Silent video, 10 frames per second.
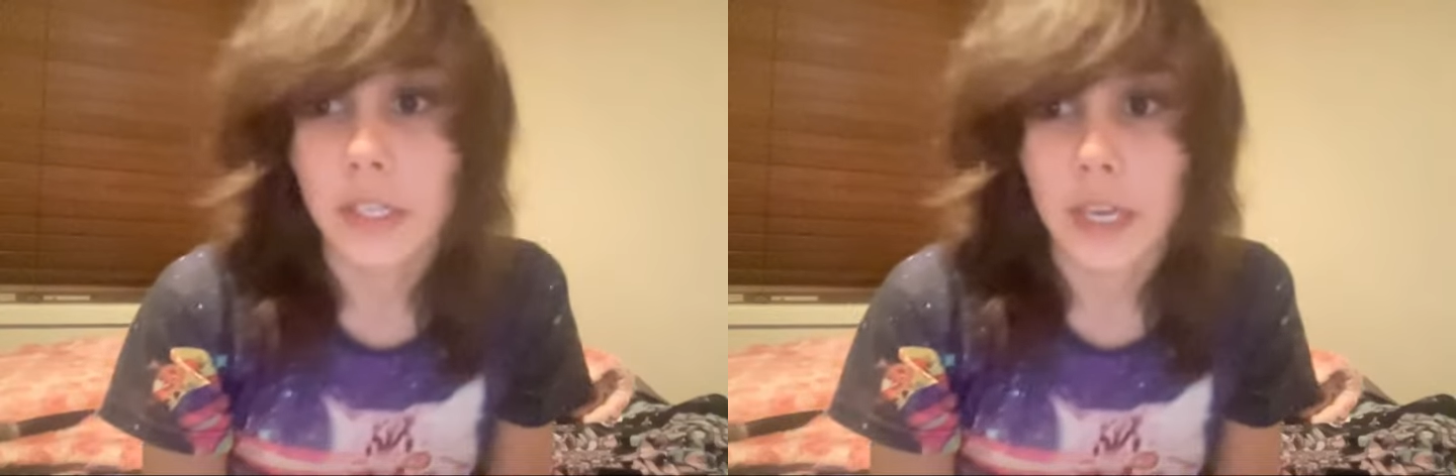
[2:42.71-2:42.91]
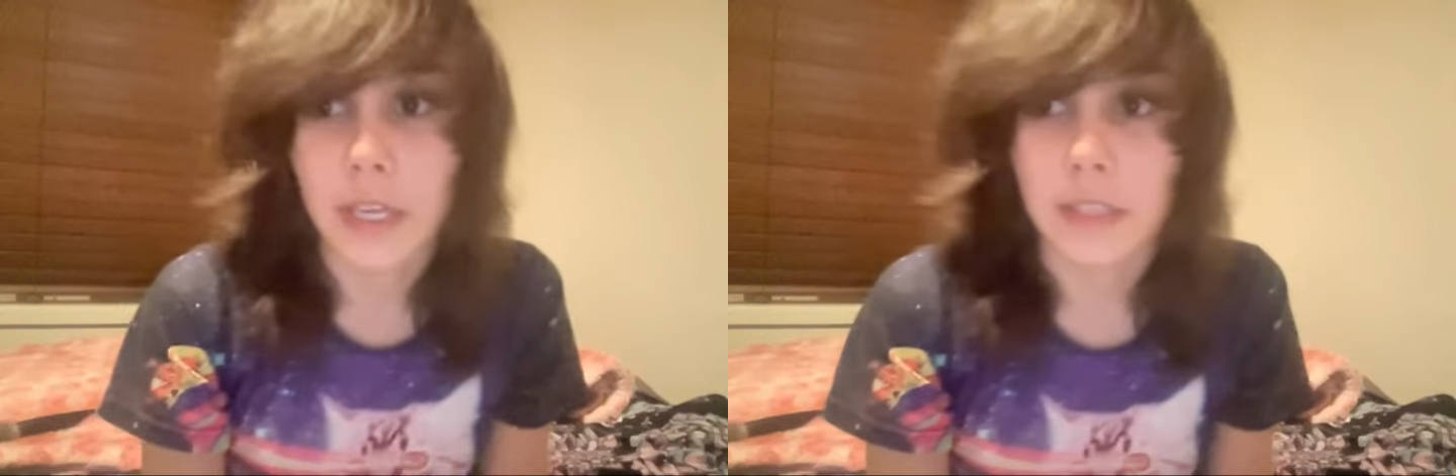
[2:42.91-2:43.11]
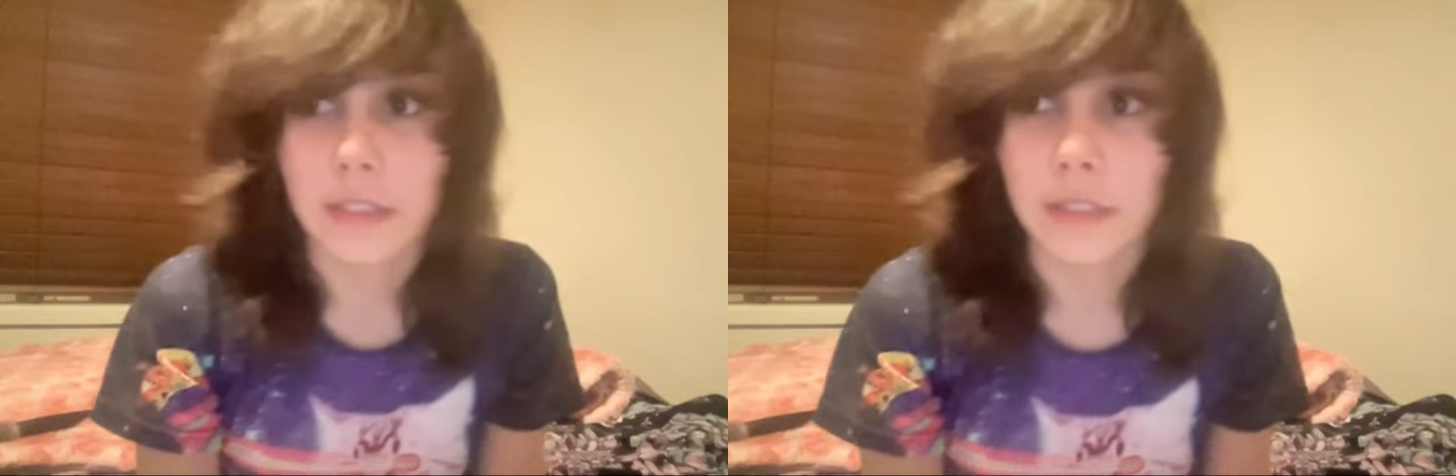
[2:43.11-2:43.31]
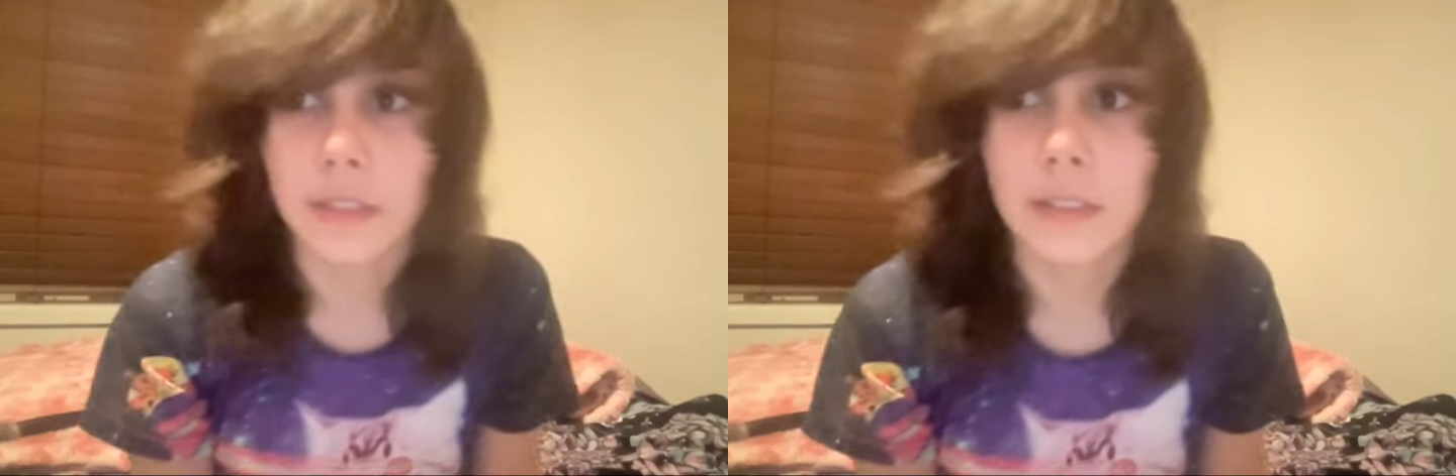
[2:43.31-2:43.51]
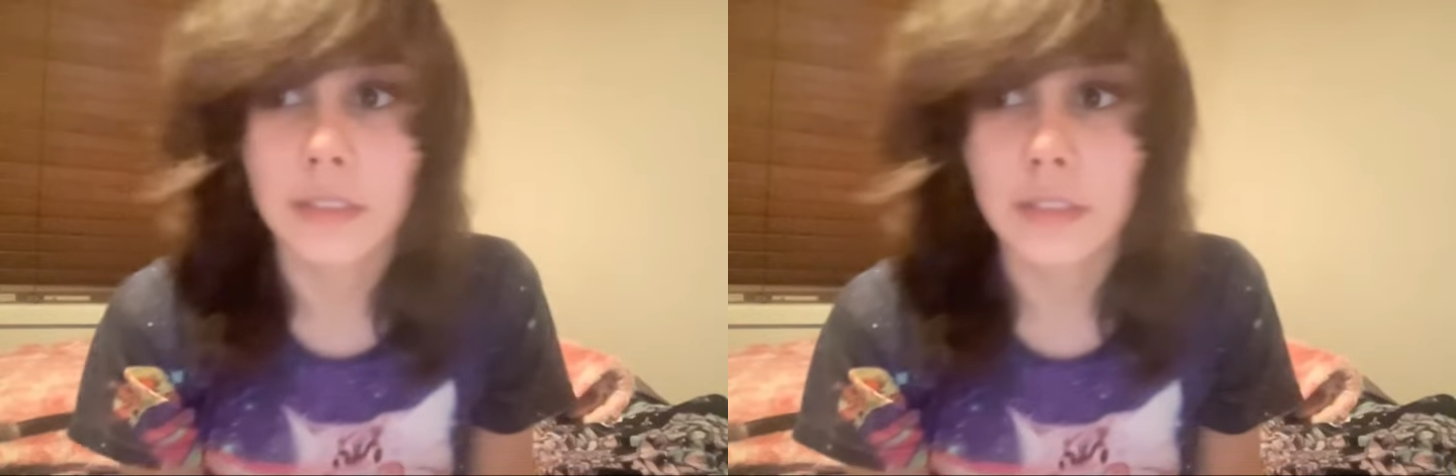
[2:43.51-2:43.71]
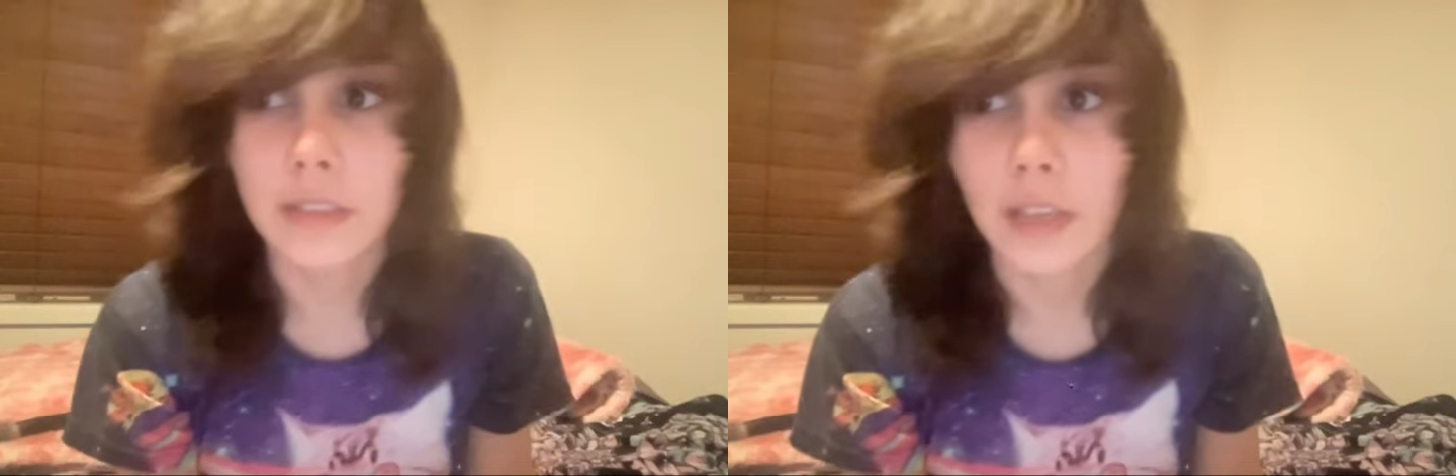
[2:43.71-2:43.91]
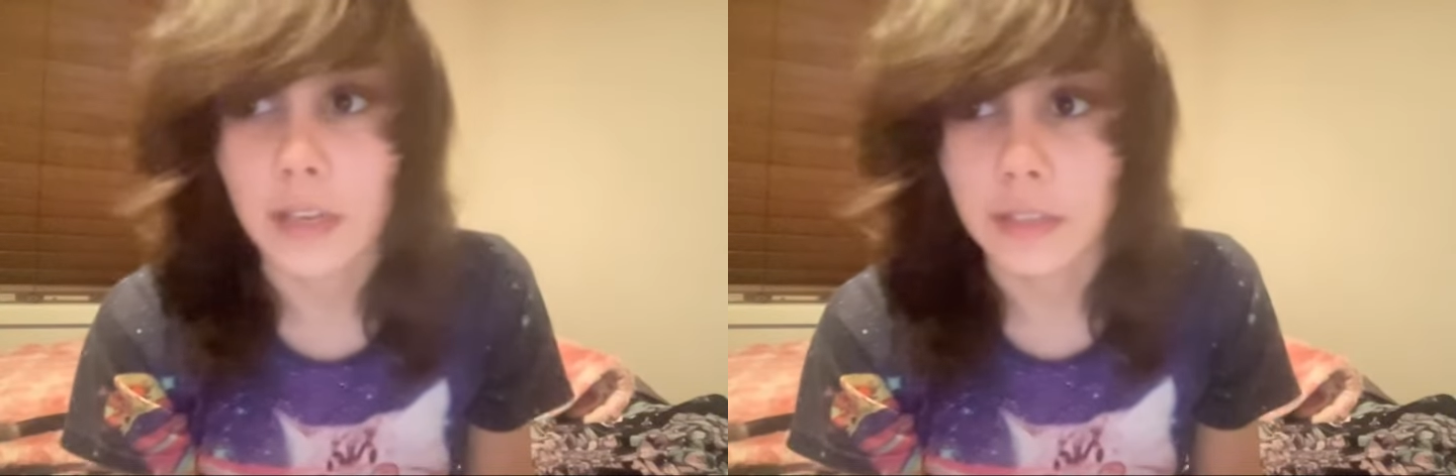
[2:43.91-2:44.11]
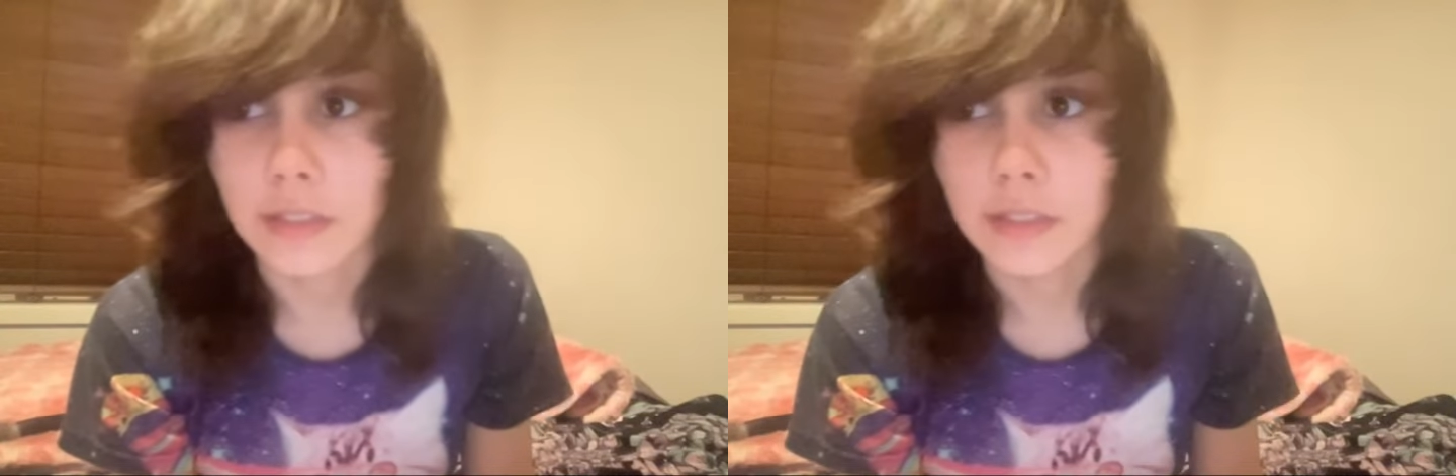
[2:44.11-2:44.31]
and
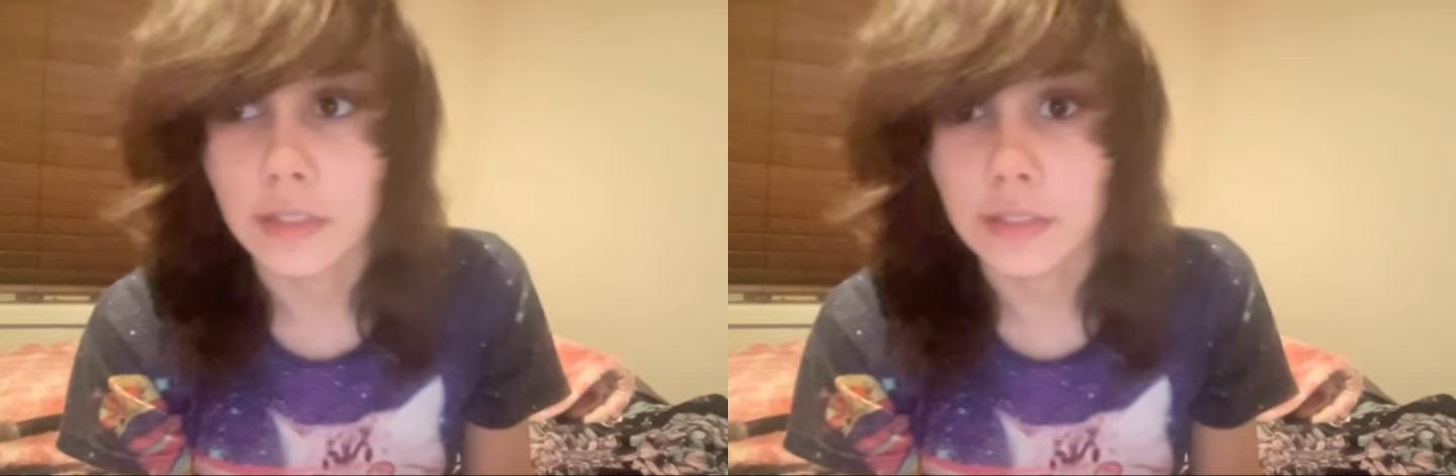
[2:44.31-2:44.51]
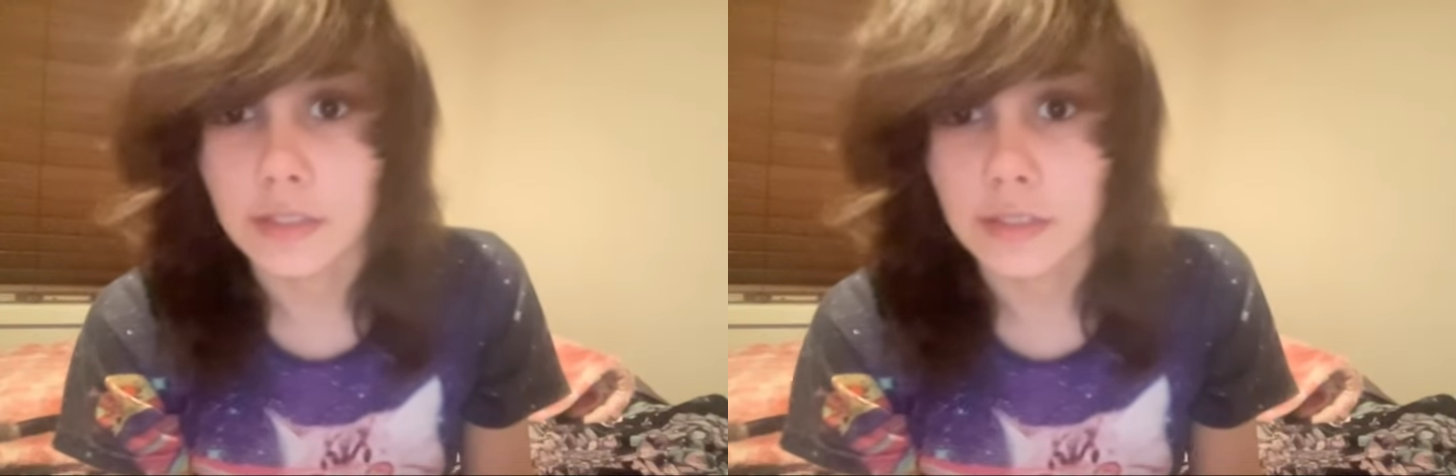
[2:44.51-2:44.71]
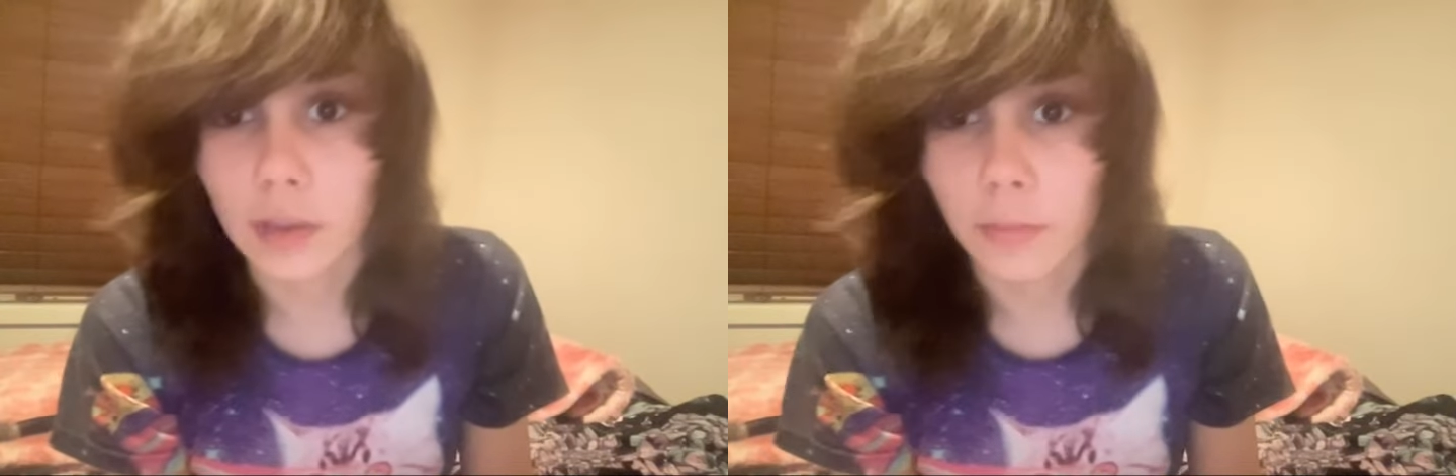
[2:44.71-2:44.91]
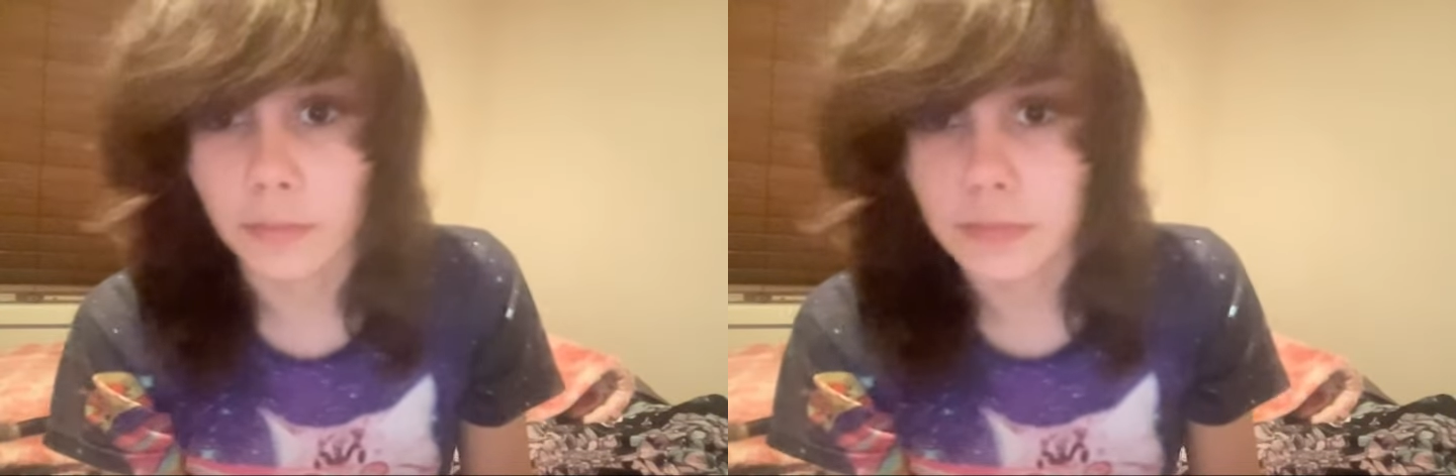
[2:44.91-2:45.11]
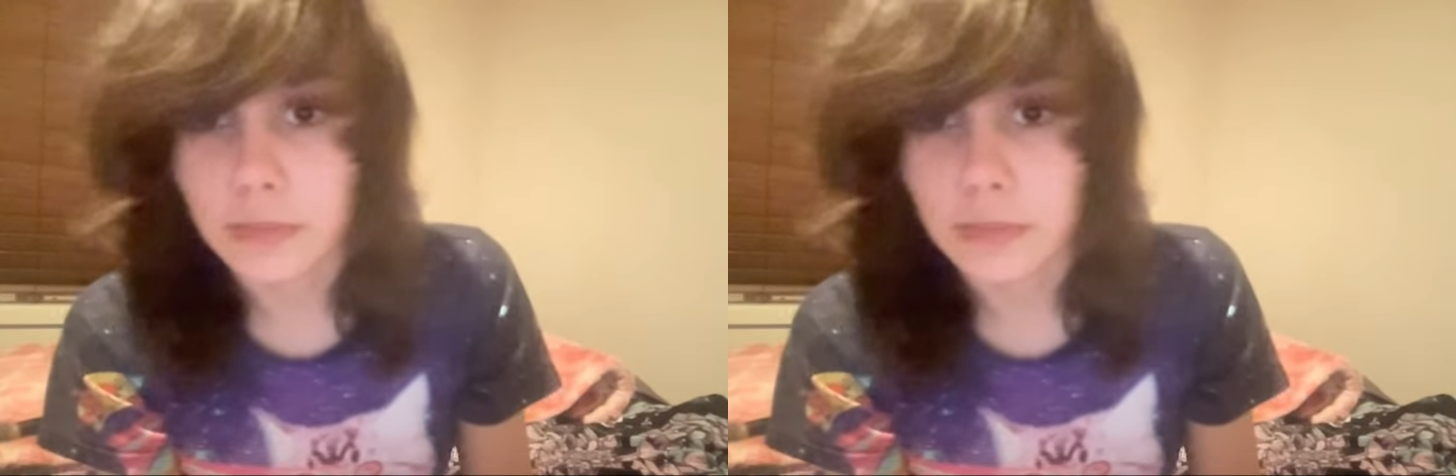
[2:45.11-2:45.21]
and there's some